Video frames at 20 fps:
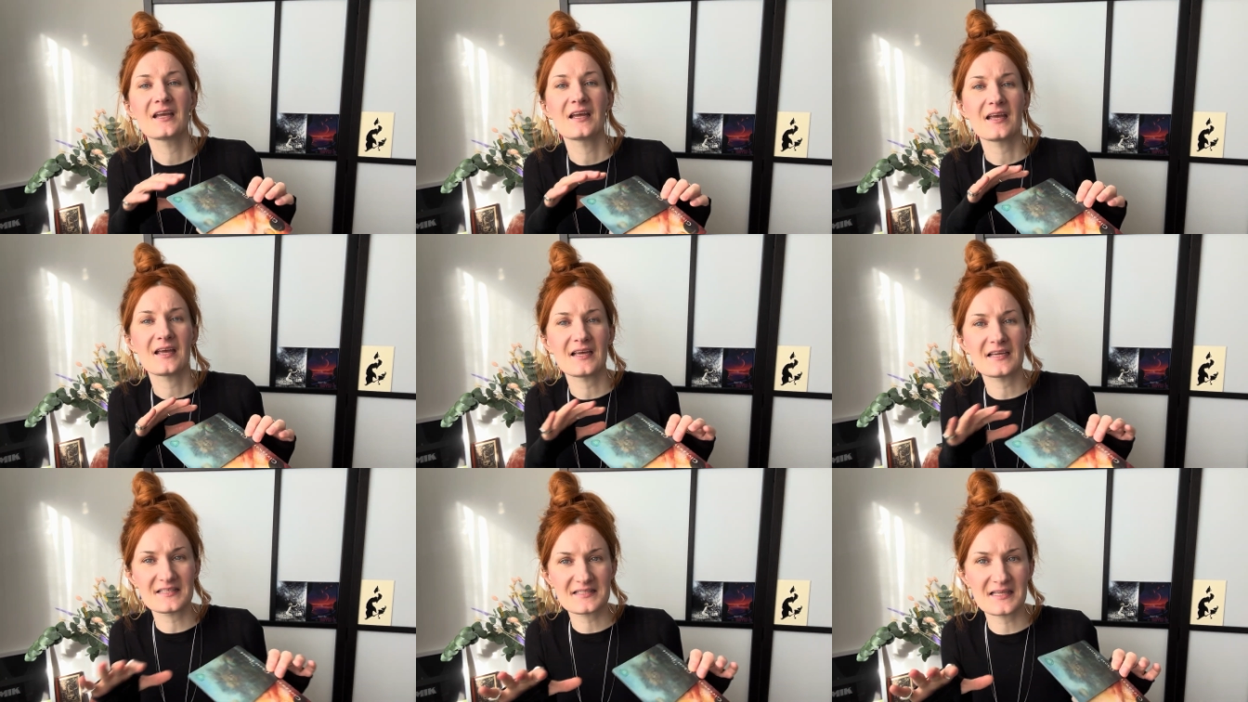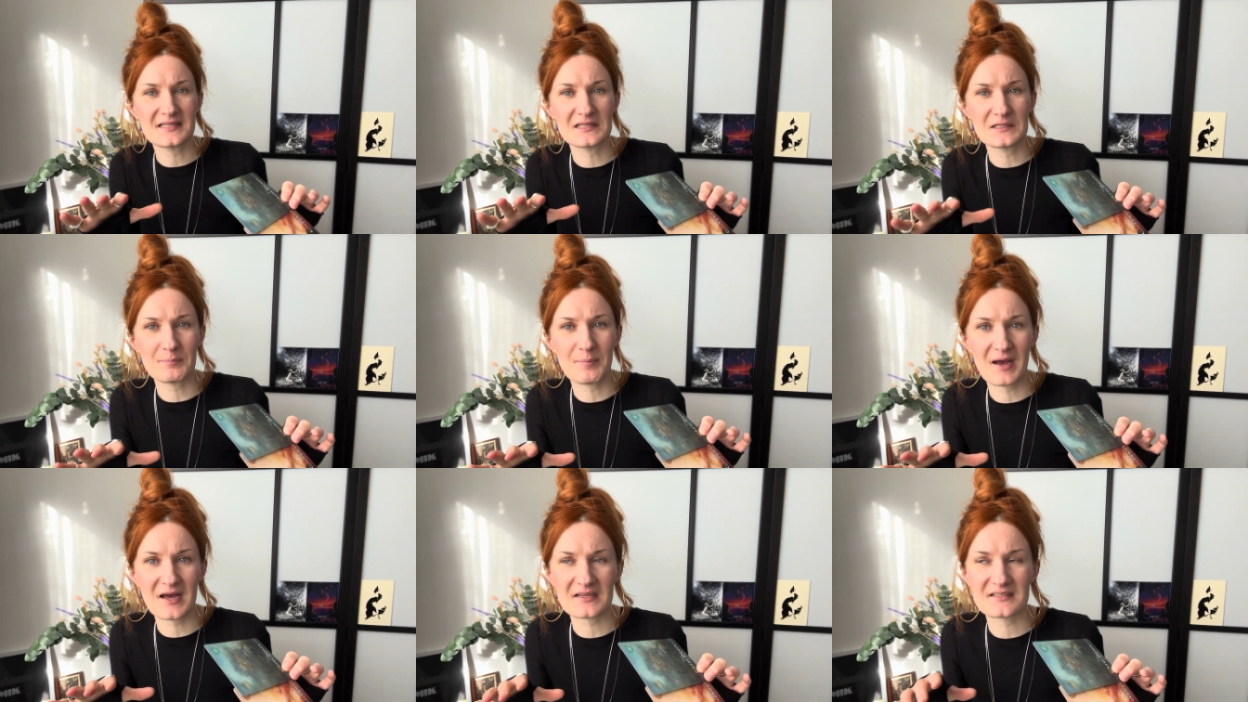It's in the
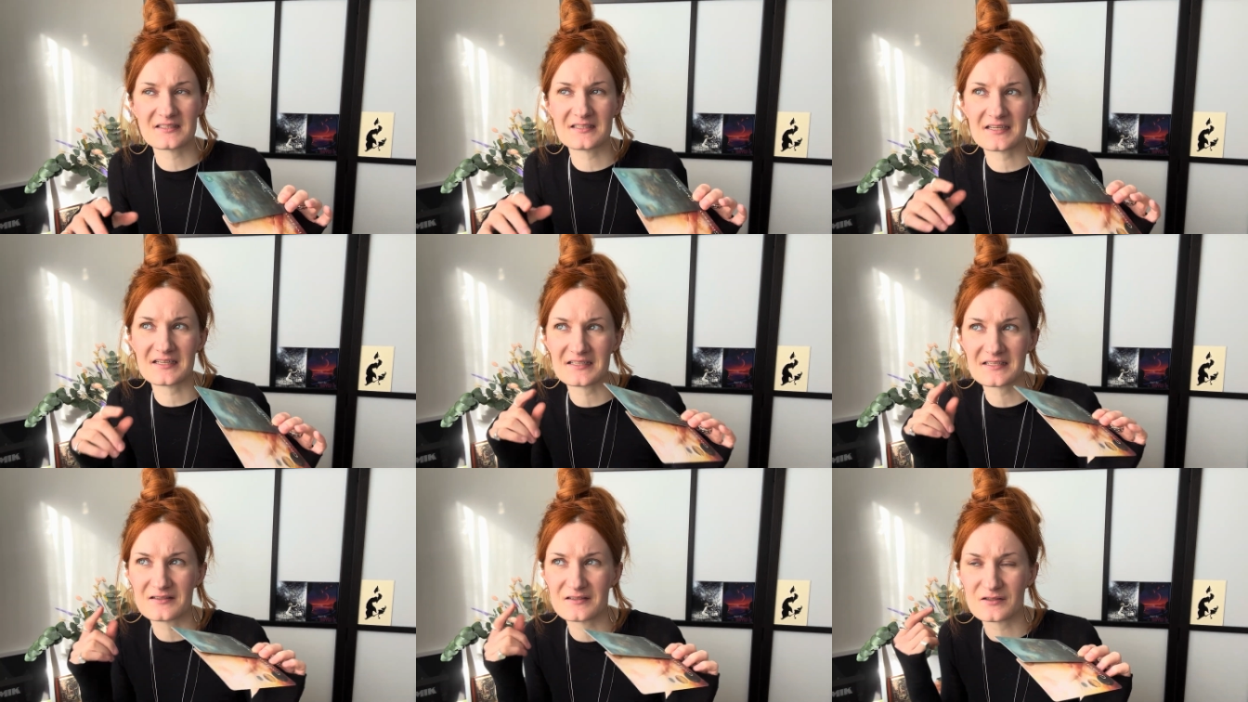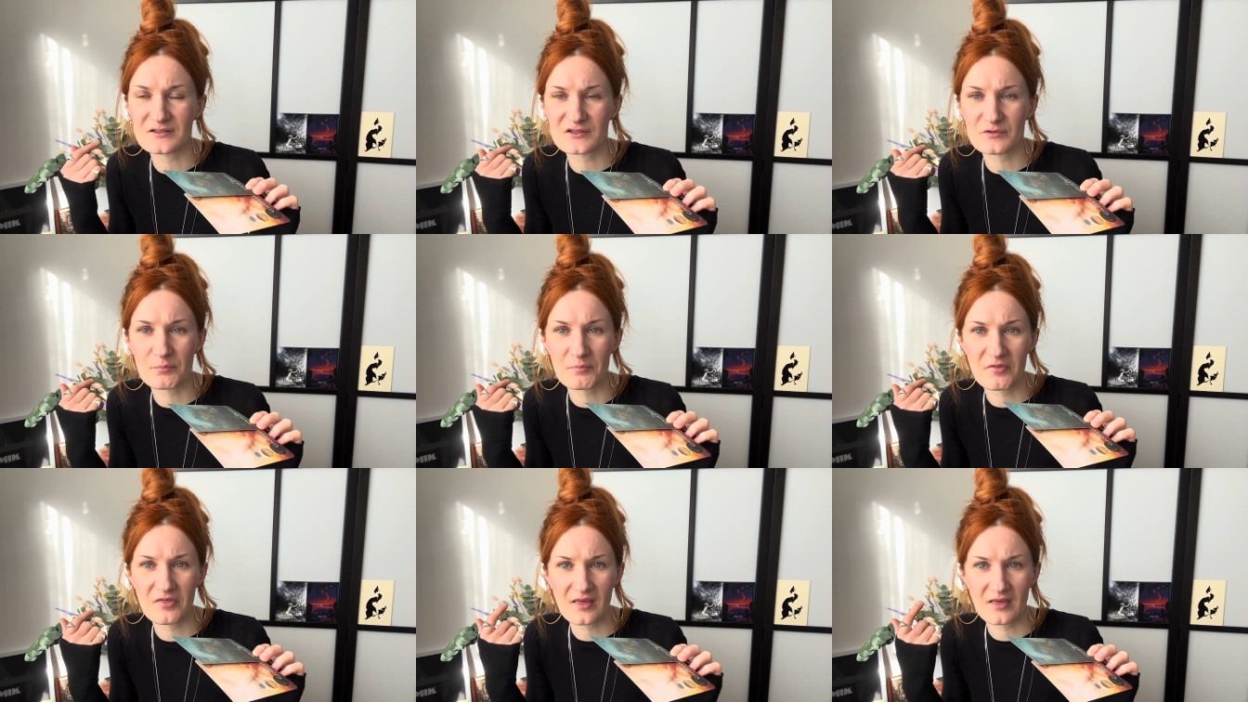past. It isn't
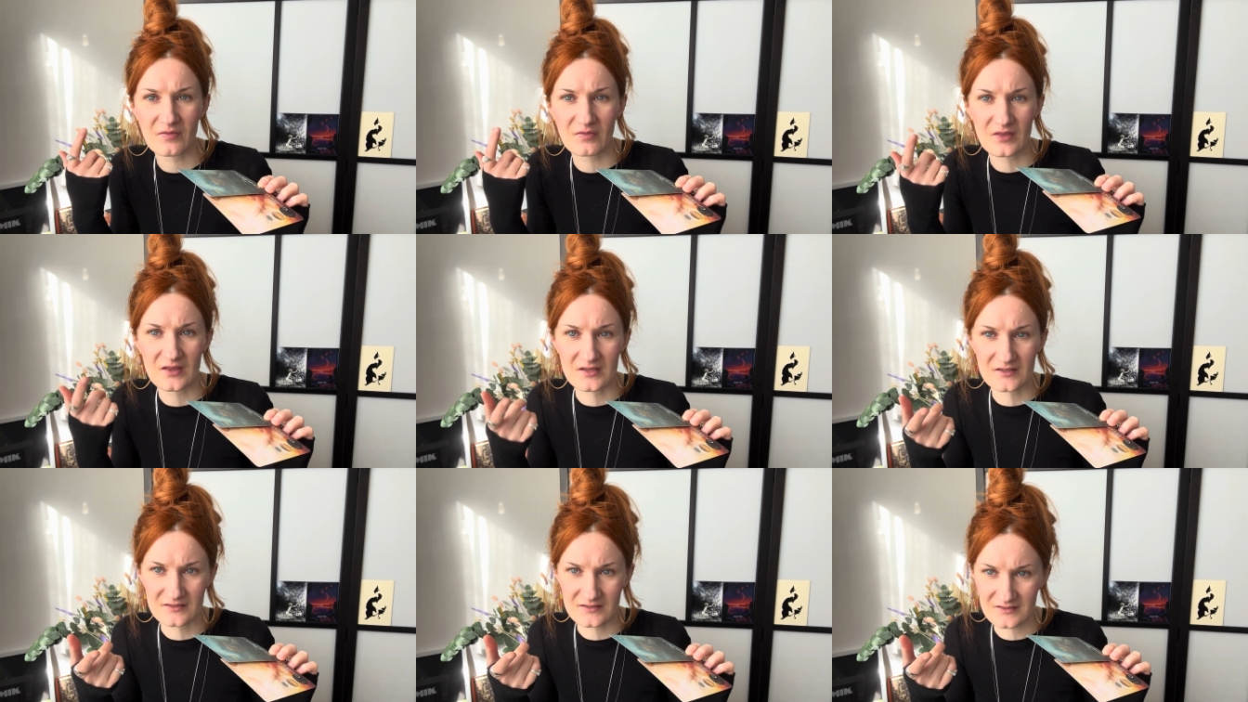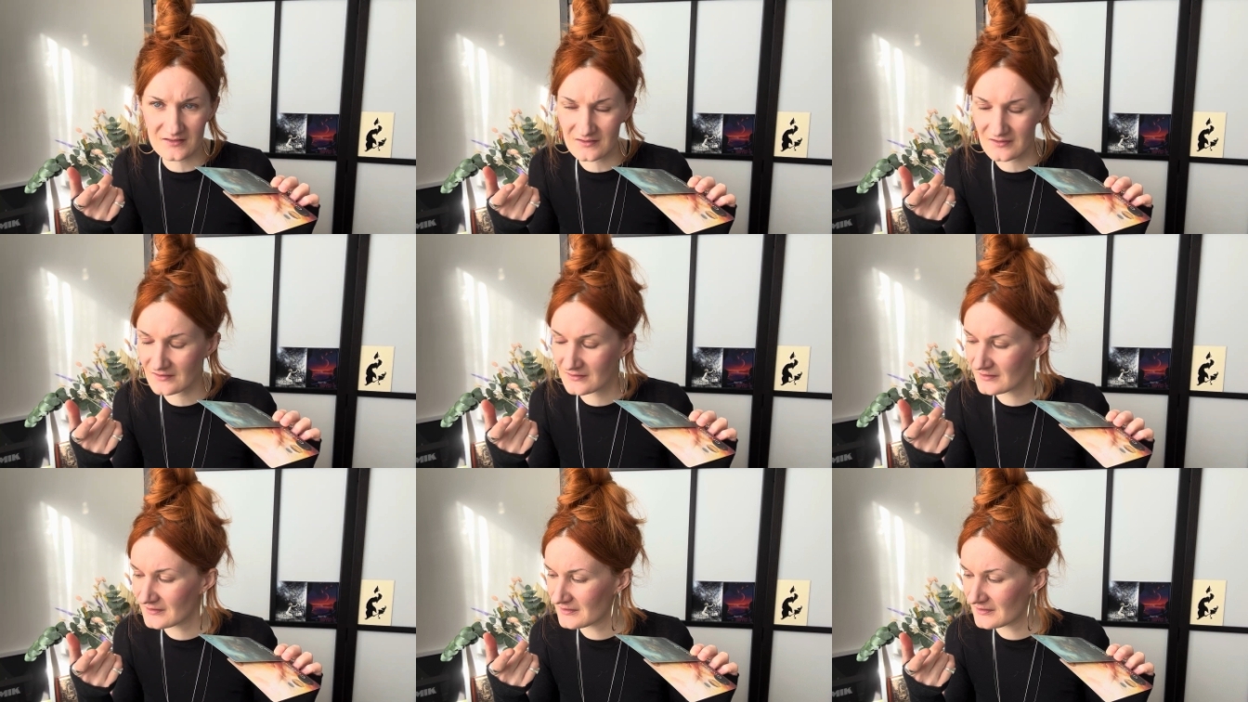something that's